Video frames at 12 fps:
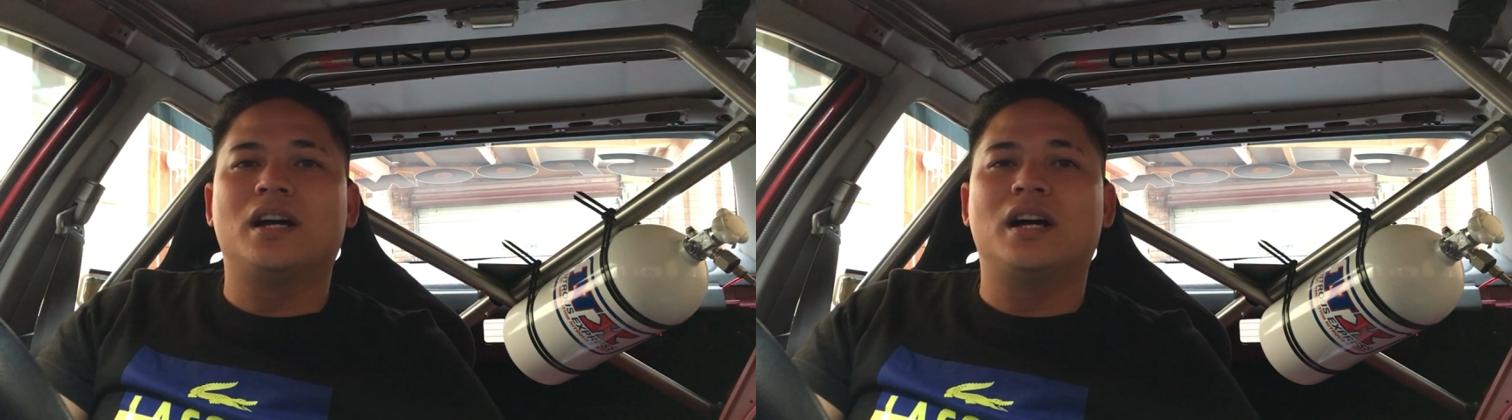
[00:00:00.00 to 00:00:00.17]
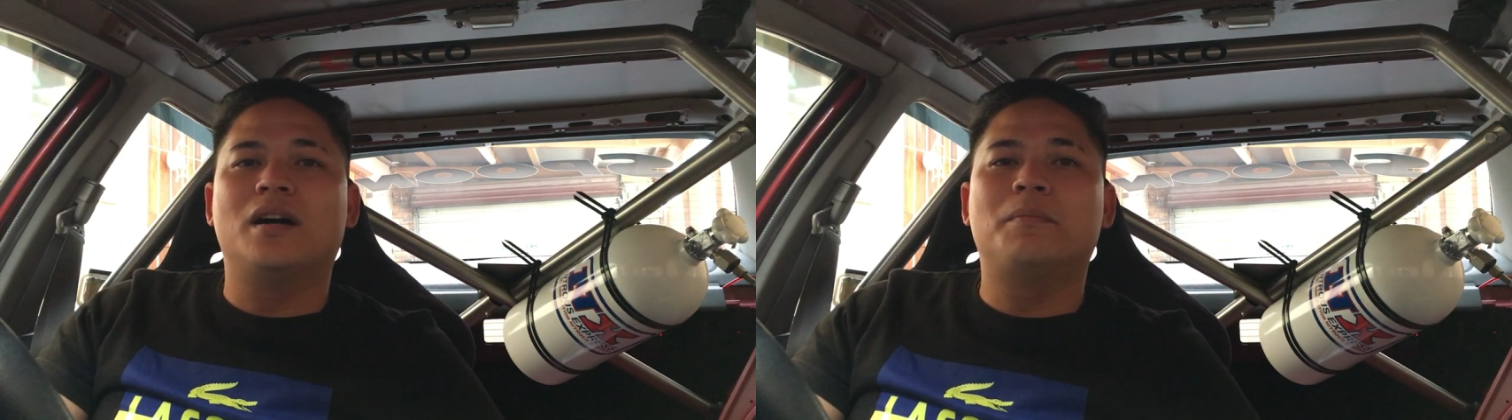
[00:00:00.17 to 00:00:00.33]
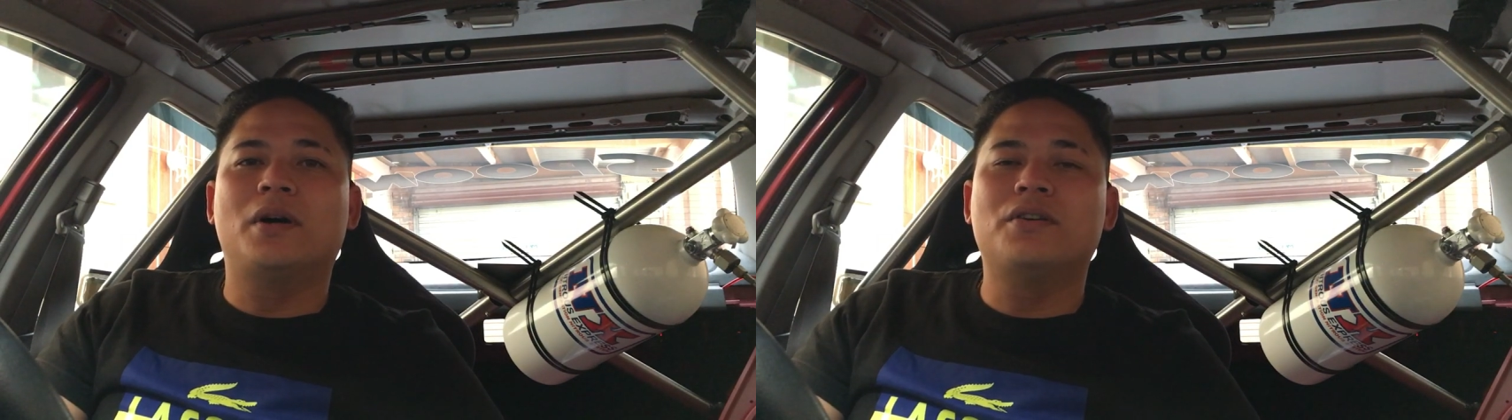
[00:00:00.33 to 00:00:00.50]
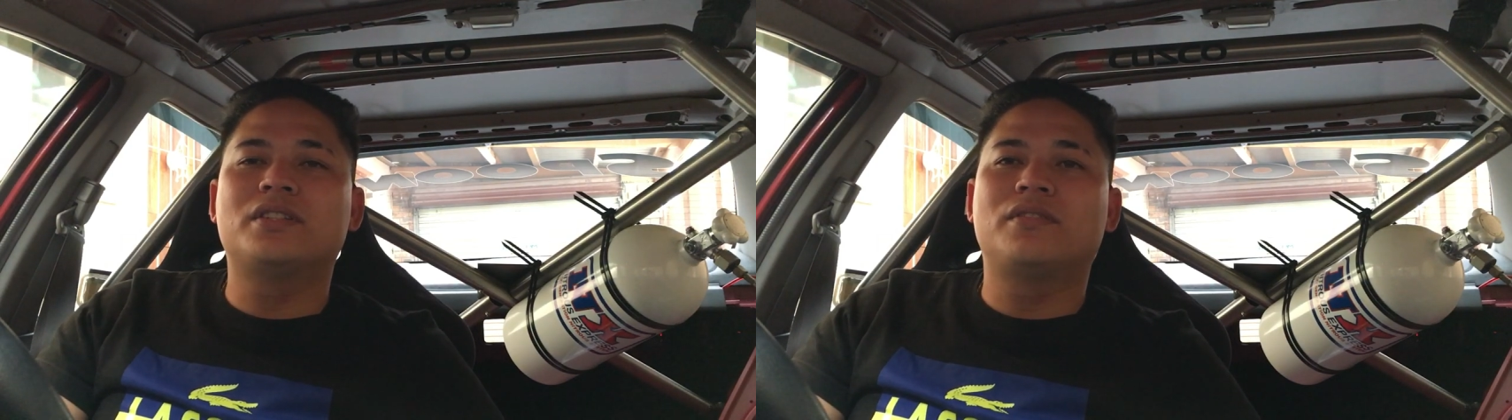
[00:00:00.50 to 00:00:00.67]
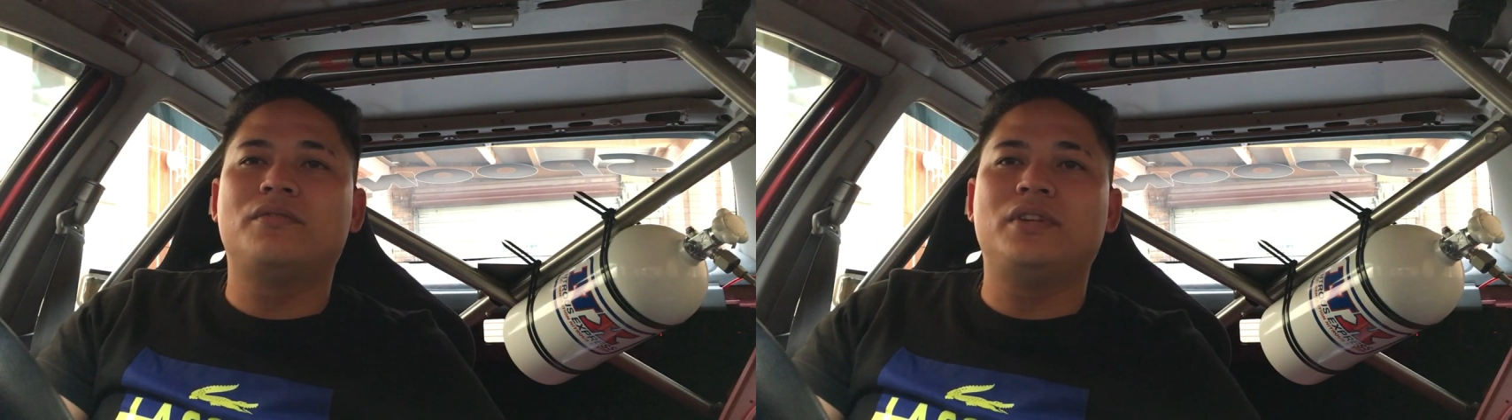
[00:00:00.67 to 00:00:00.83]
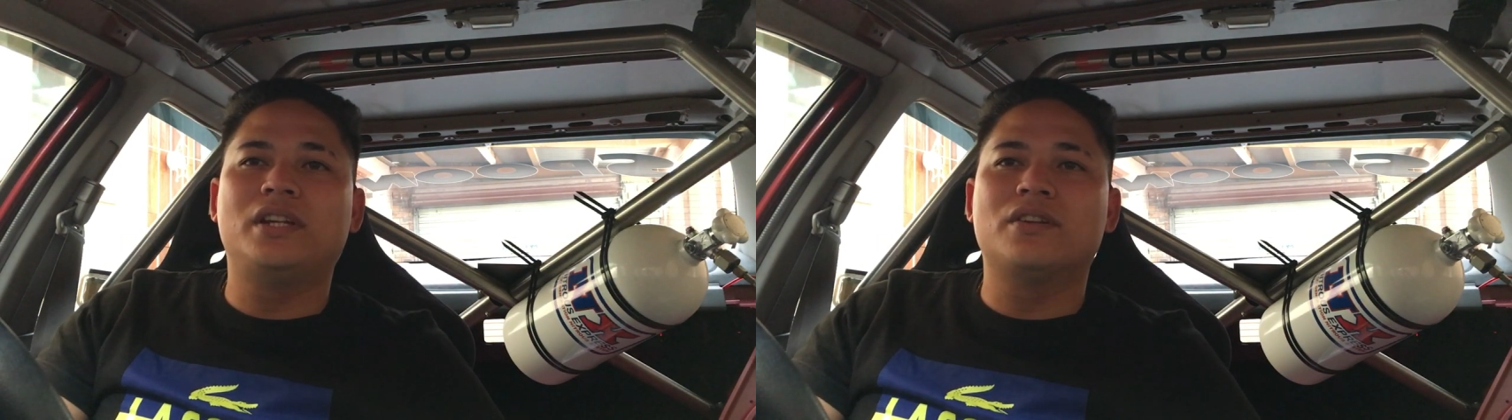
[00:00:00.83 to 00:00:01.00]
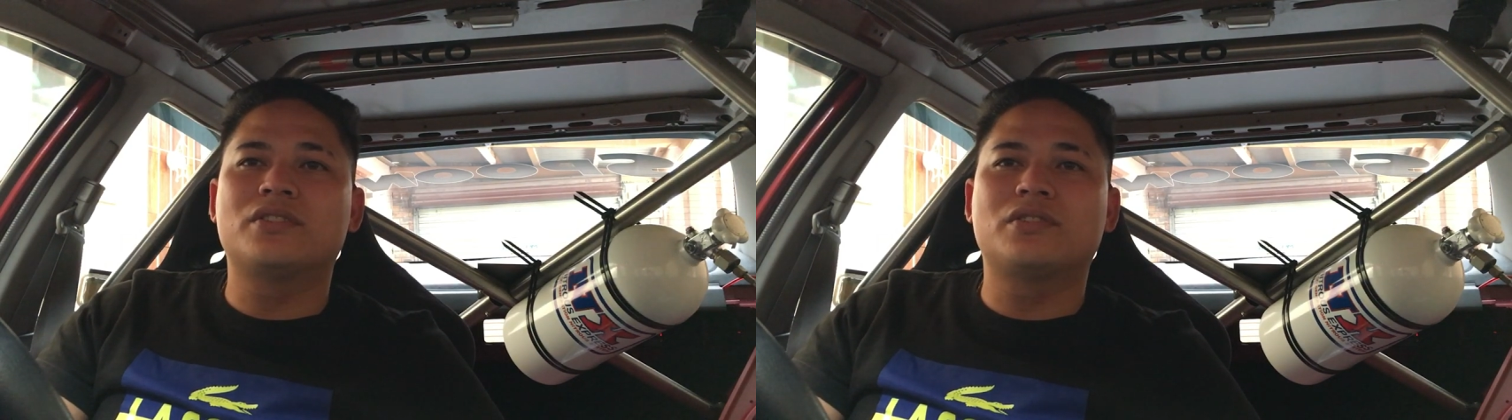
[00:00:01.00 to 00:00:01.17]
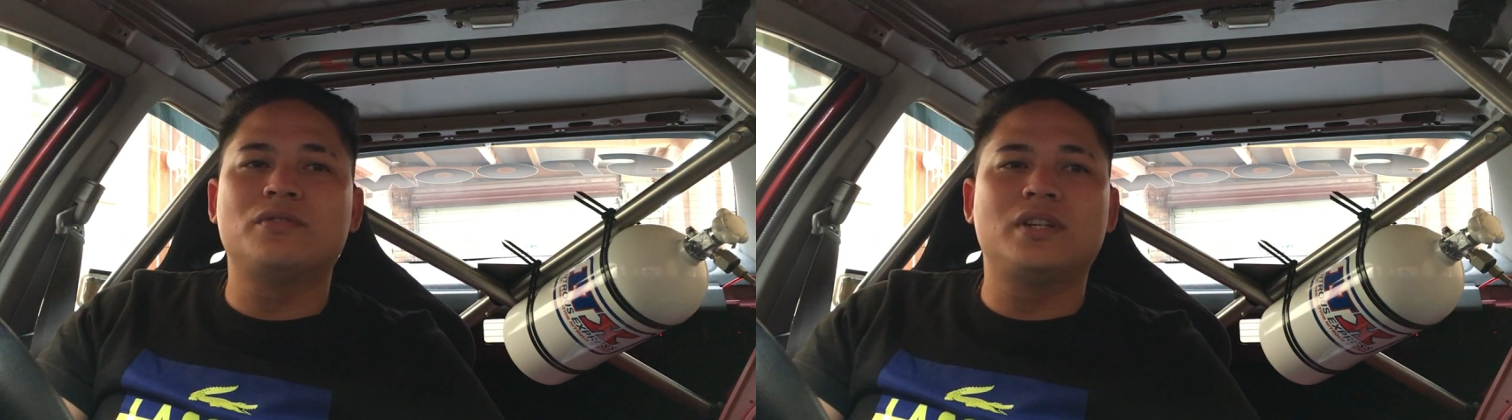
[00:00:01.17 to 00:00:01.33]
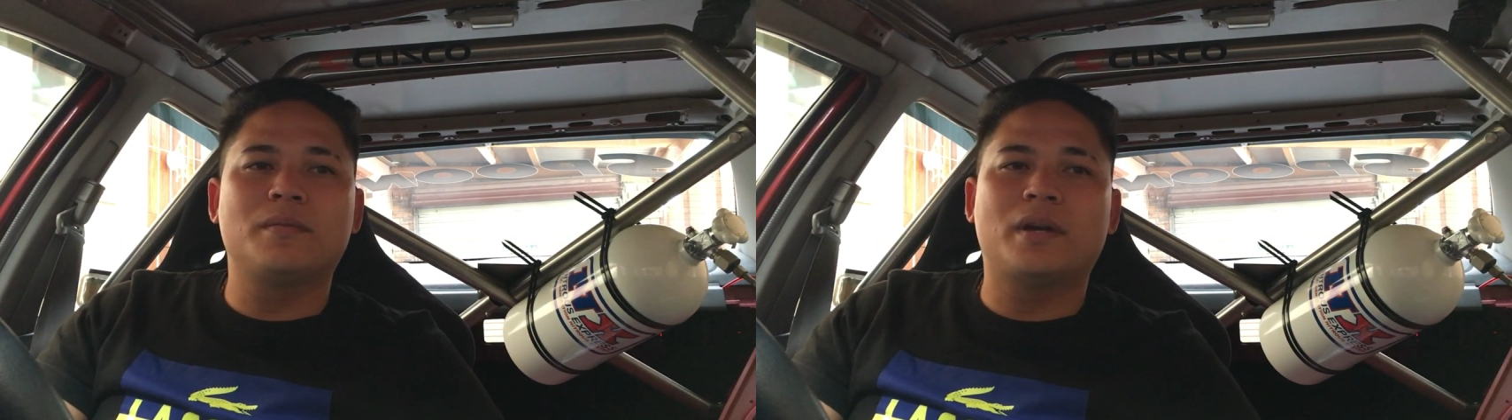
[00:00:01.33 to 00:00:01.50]
uh, post videos
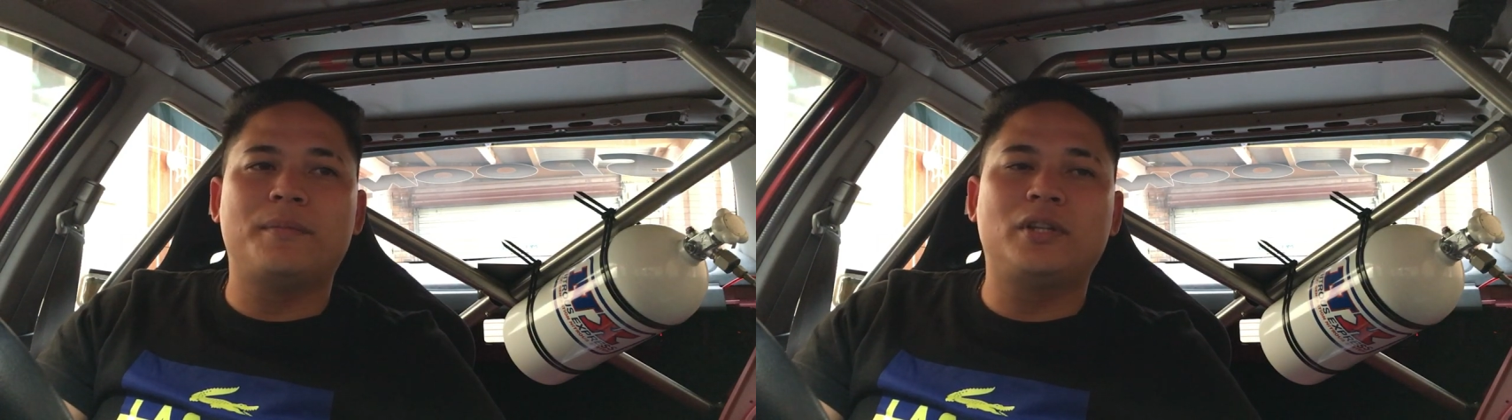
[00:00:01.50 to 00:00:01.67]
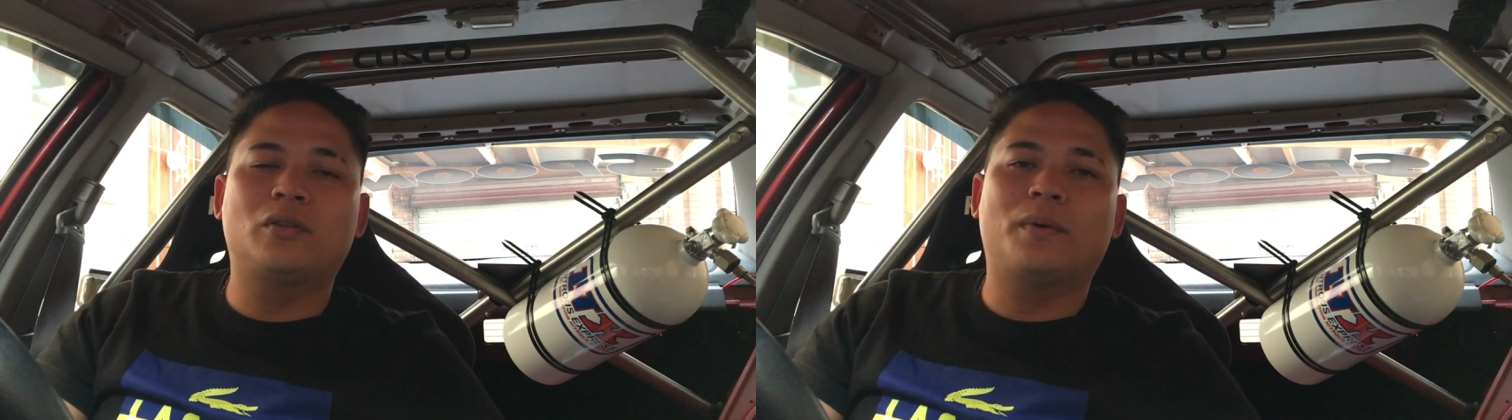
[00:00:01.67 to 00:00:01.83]
sooner maybe